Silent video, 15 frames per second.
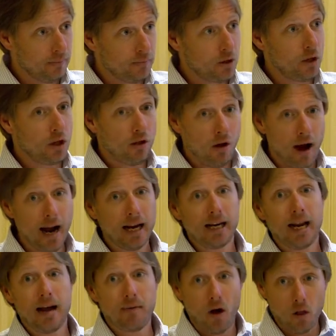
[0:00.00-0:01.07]
so the client can
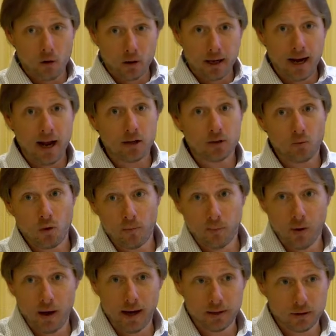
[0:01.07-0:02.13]
have all their accounts in one
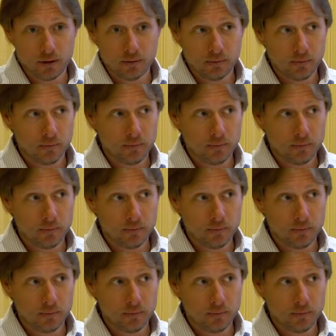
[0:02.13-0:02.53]
place.